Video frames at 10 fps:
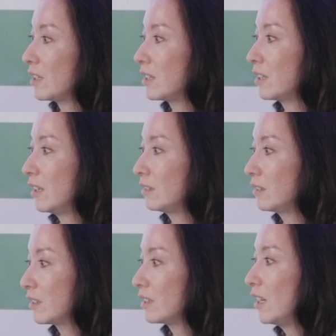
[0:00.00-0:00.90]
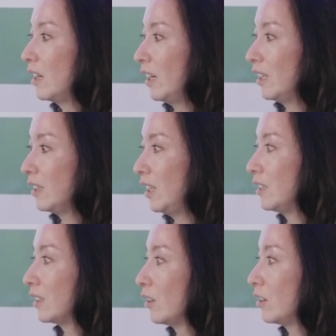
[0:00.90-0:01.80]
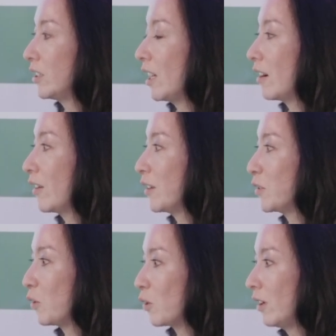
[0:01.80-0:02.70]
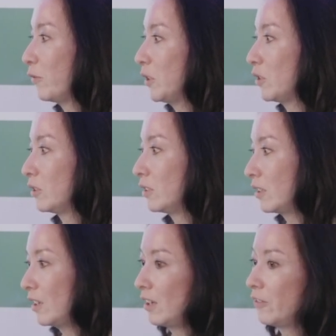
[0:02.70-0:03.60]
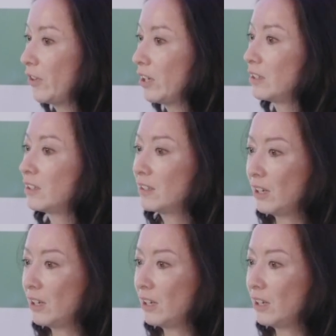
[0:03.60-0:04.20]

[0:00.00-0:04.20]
and skills in key technology areas, or if we should fund